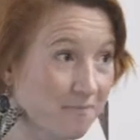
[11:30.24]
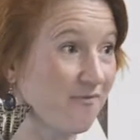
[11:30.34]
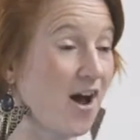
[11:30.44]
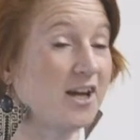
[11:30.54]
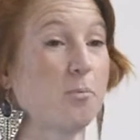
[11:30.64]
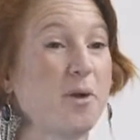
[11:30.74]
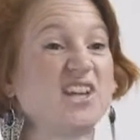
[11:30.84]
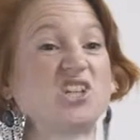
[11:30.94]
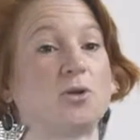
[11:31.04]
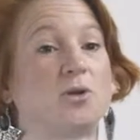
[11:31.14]
find a
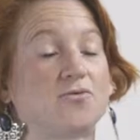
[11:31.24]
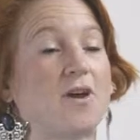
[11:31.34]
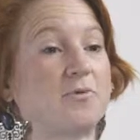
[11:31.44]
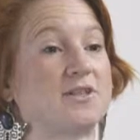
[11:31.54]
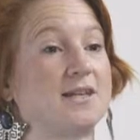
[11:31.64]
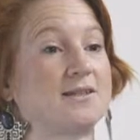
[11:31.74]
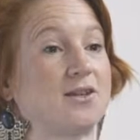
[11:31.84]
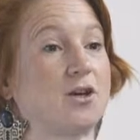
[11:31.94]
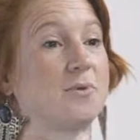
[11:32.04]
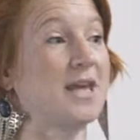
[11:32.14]
picture which represents
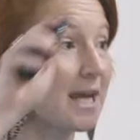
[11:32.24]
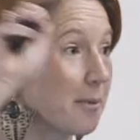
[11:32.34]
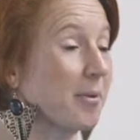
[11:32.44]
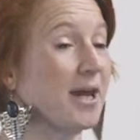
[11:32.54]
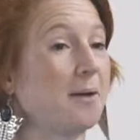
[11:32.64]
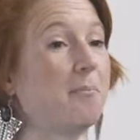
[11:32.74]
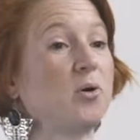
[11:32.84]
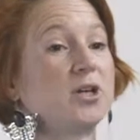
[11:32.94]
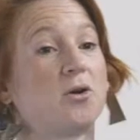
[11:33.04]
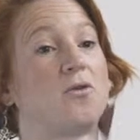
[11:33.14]
them, get it big,
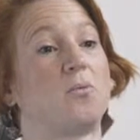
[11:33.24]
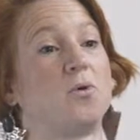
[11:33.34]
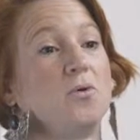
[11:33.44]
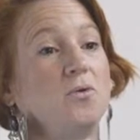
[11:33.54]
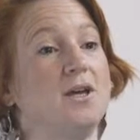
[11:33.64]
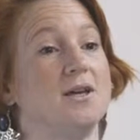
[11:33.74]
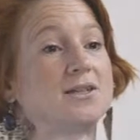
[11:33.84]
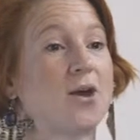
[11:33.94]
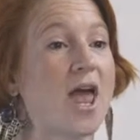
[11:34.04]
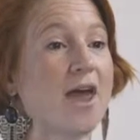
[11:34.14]
put it on the wall.
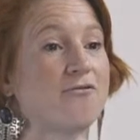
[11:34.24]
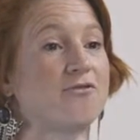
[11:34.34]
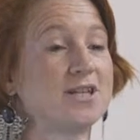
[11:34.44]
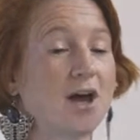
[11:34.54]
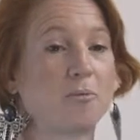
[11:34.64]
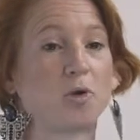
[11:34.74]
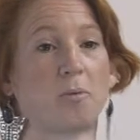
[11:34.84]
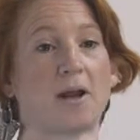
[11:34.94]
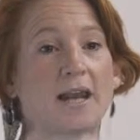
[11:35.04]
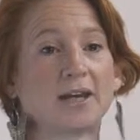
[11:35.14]
So every time you're
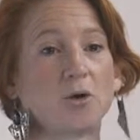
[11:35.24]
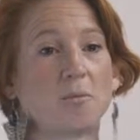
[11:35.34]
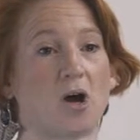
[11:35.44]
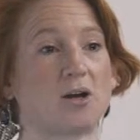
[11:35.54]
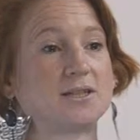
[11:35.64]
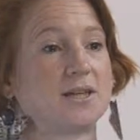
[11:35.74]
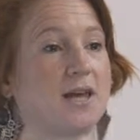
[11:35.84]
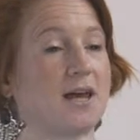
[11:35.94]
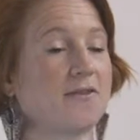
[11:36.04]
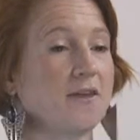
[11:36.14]
planning your
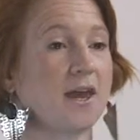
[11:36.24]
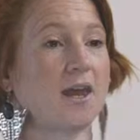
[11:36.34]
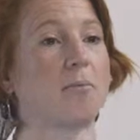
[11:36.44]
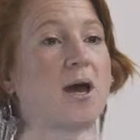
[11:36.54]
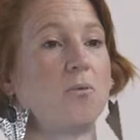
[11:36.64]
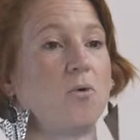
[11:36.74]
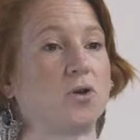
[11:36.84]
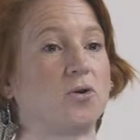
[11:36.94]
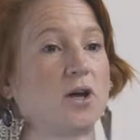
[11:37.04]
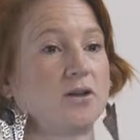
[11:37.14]
marketing and thinking about
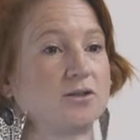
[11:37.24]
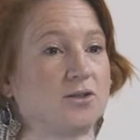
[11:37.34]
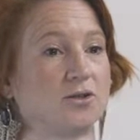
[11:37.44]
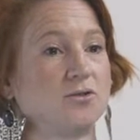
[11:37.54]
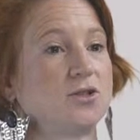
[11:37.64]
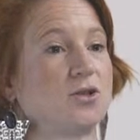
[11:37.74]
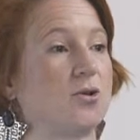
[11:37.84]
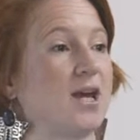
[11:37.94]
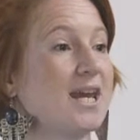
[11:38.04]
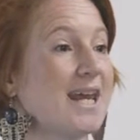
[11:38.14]
what you're going to do
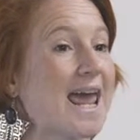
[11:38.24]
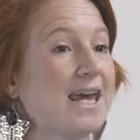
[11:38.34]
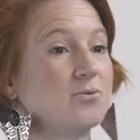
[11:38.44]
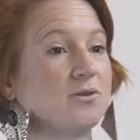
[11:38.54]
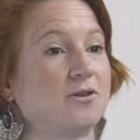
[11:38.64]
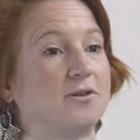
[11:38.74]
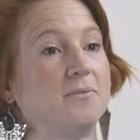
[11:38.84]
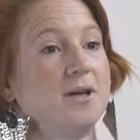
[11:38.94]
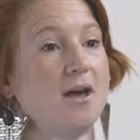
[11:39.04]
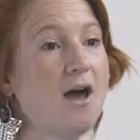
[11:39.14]
to engage with
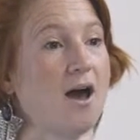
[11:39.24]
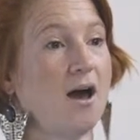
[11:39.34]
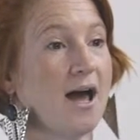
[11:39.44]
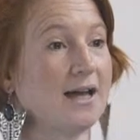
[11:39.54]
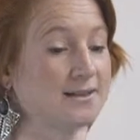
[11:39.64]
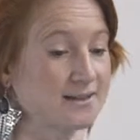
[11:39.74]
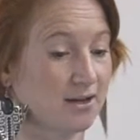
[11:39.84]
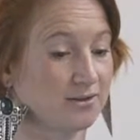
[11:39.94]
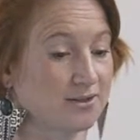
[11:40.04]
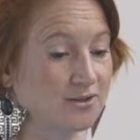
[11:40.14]
them and
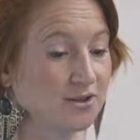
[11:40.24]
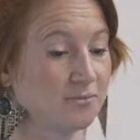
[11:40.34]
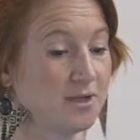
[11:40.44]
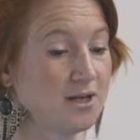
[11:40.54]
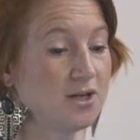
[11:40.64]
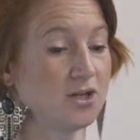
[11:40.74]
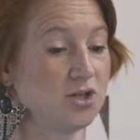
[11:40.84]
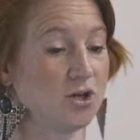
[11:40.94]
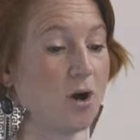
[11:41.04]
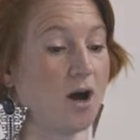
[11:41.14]
sell to them, you